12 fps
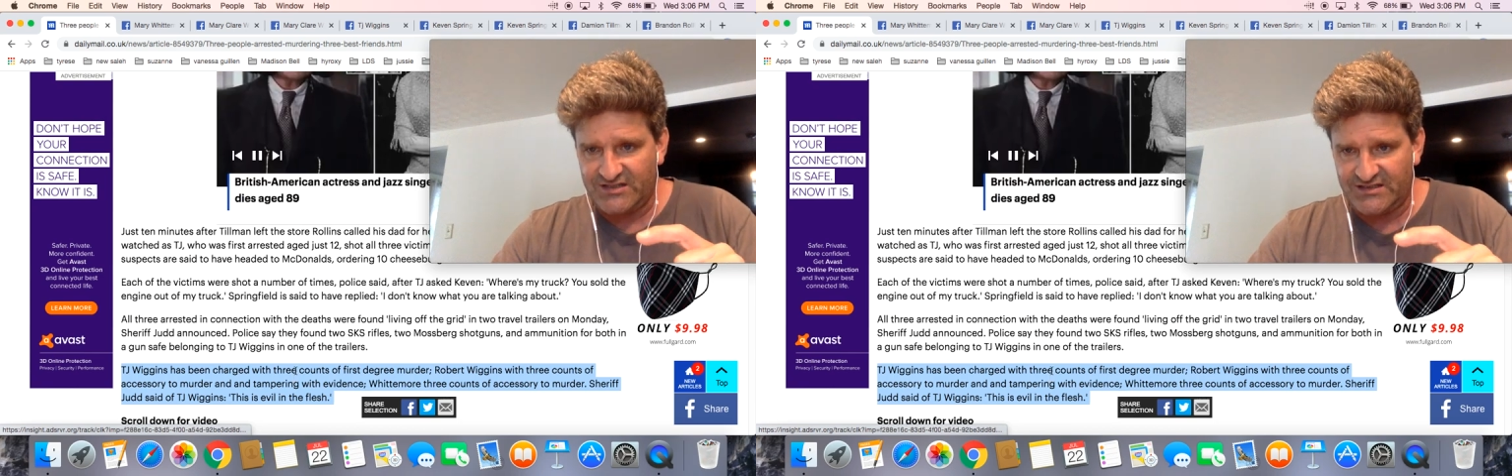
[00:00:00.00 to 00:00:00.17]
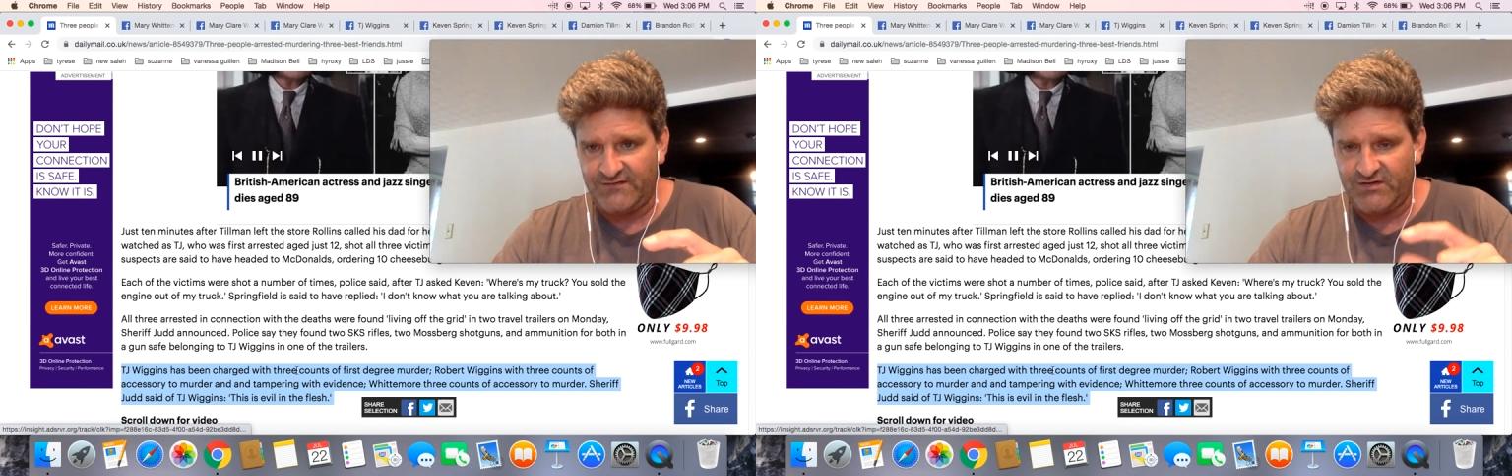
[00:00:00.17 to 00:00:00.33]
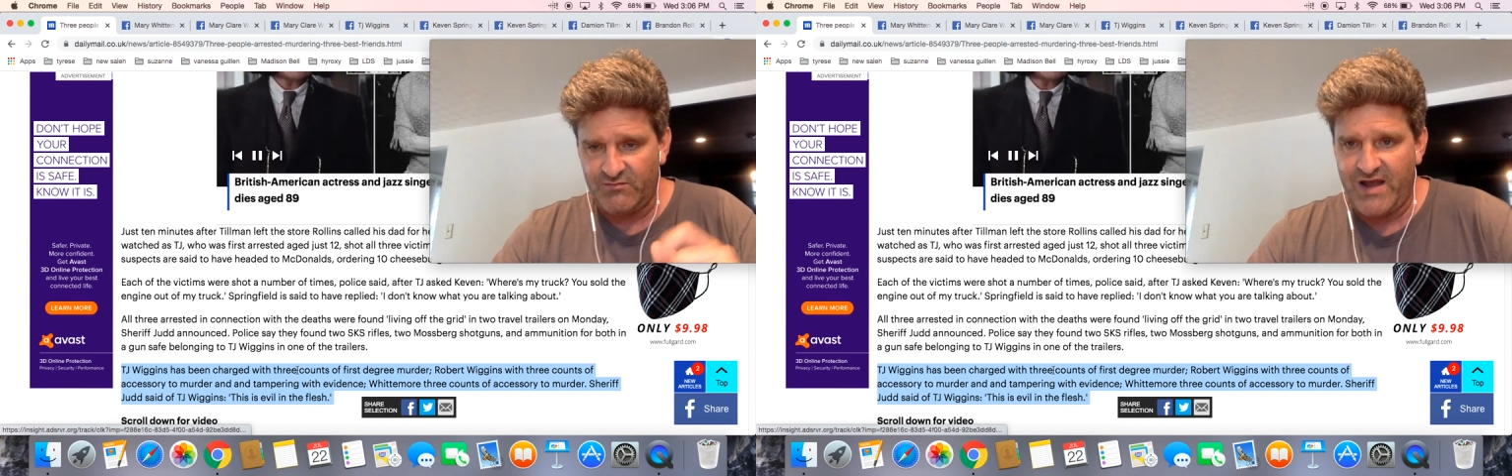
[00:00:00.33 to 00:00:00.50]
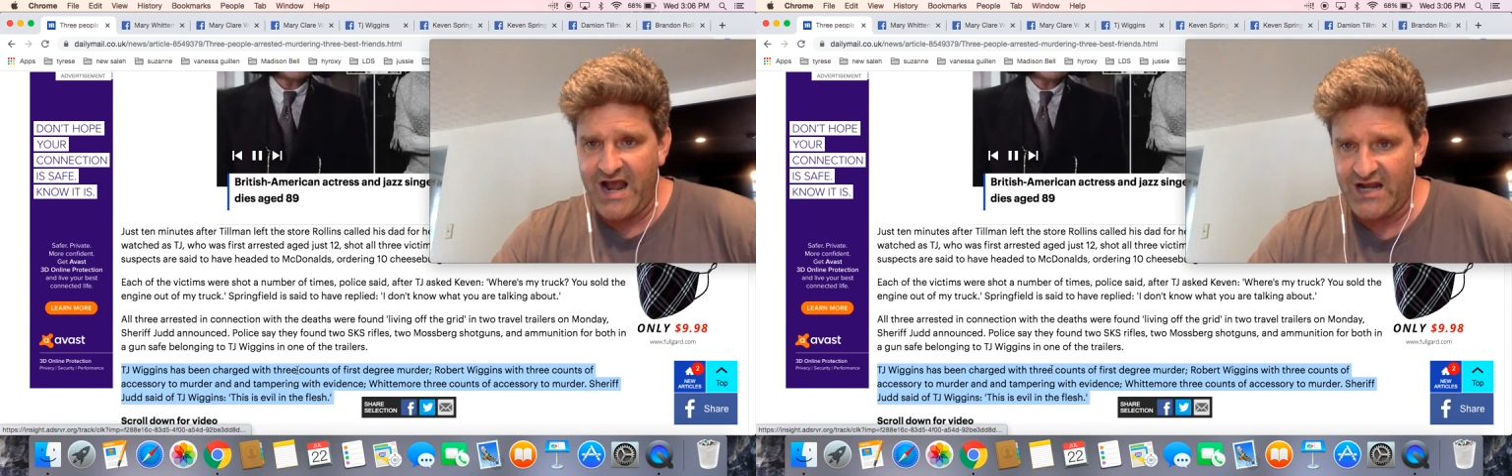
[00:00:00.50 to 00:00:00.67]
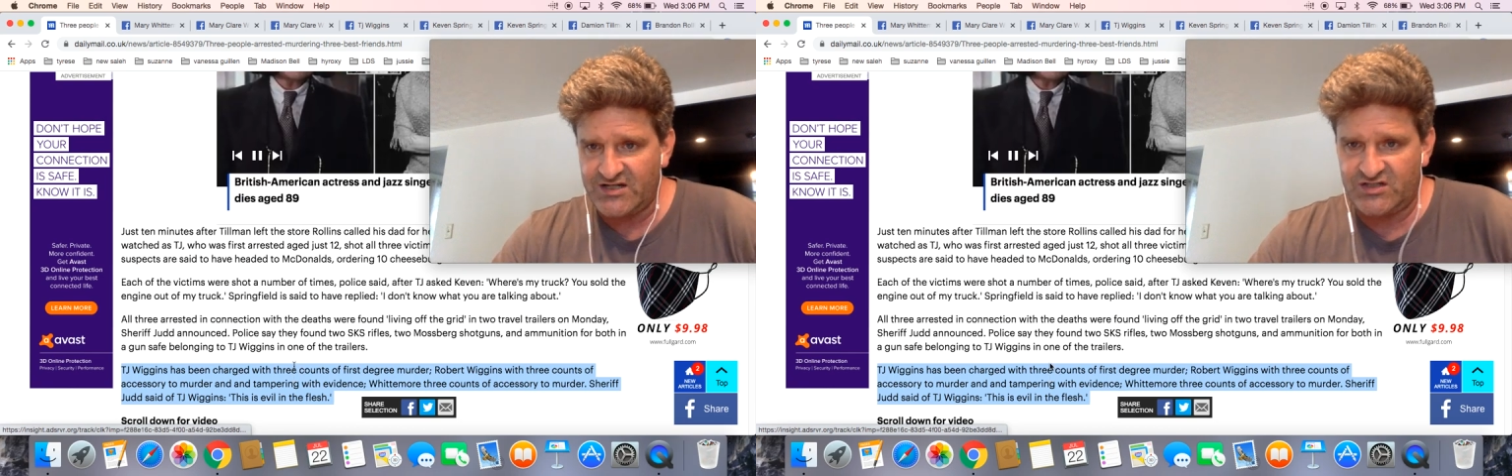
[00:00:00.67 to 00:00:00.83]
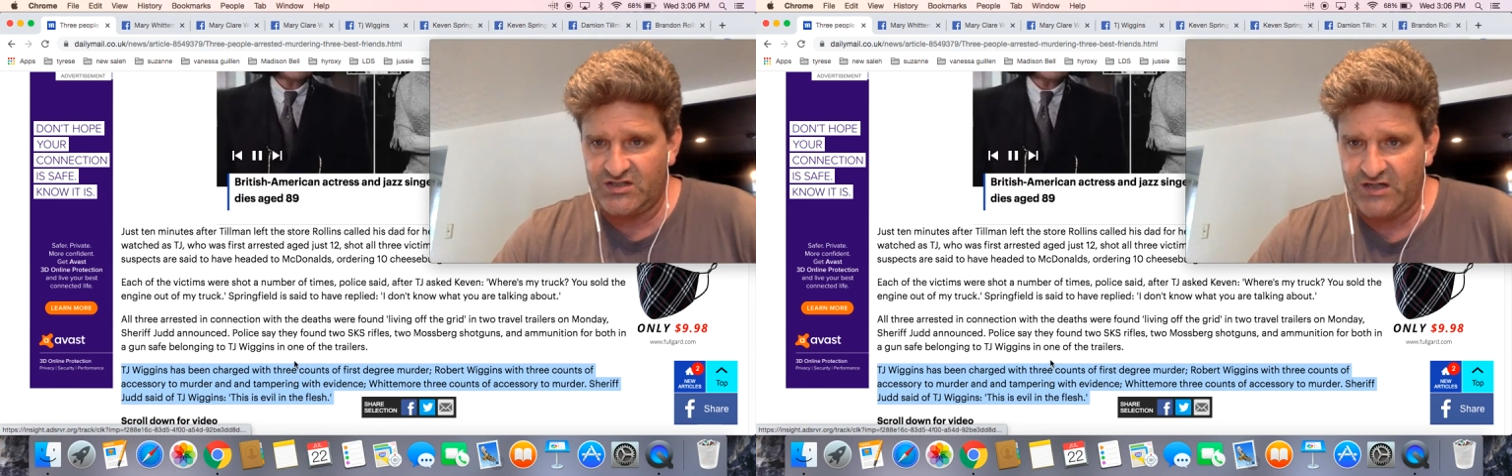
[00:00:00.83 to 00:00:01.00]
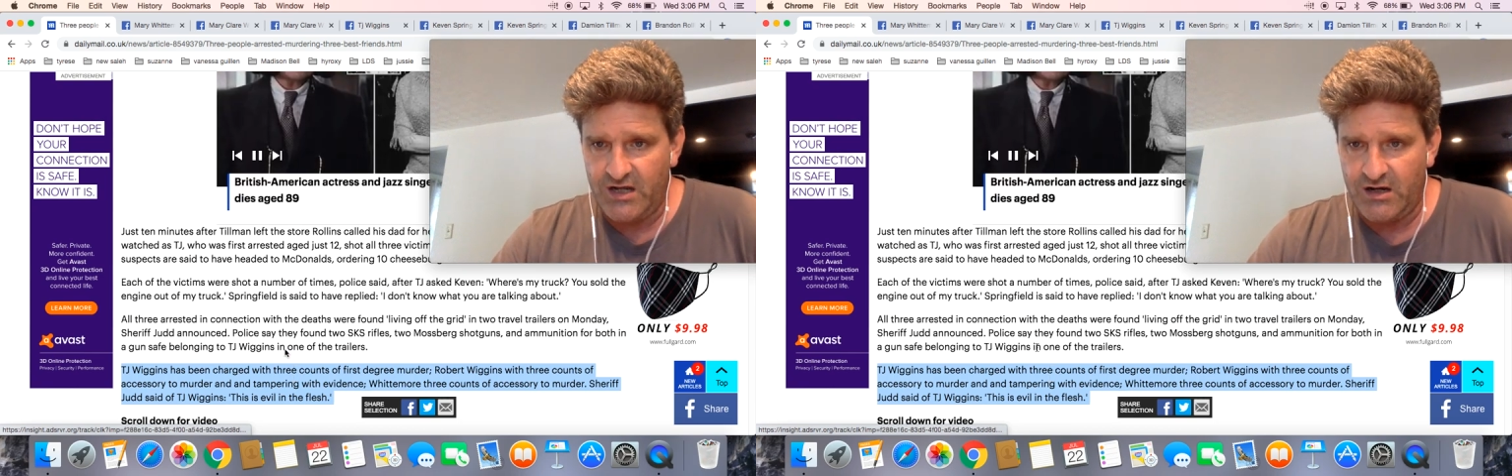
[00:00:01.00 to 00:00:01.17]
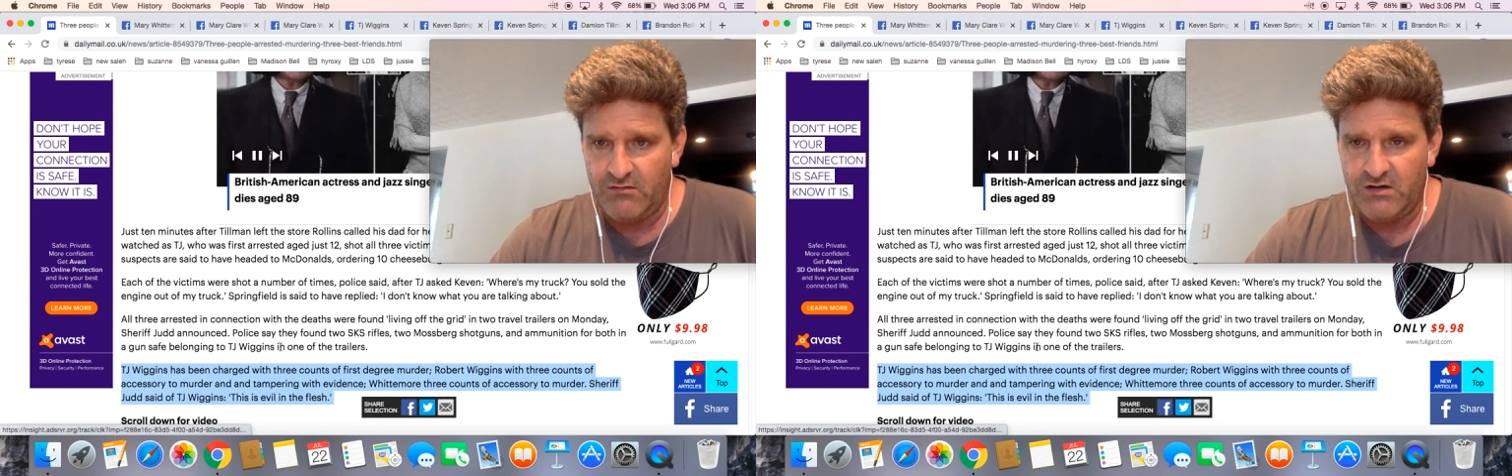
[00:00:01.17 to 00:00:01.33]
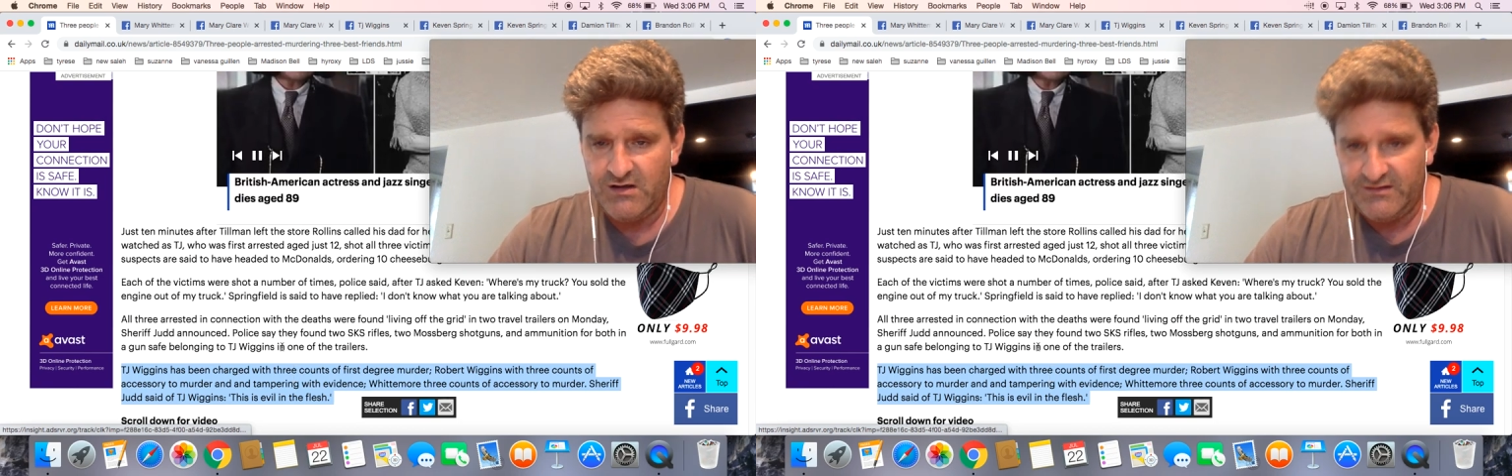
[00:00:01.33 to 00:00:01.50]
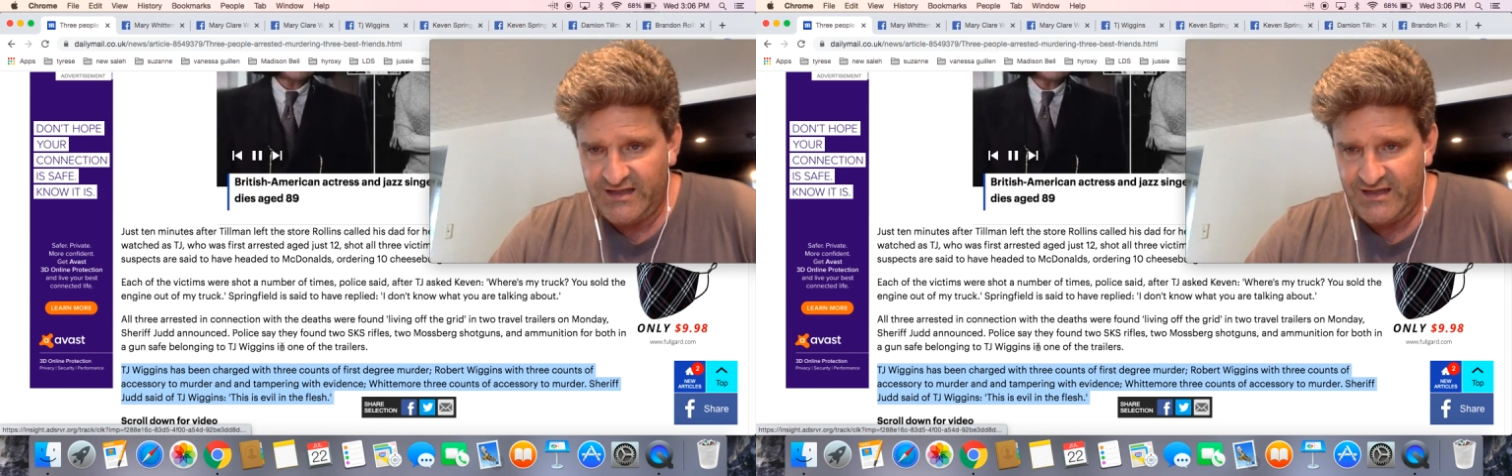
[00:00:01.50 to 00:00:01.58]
to see if it matched, you know,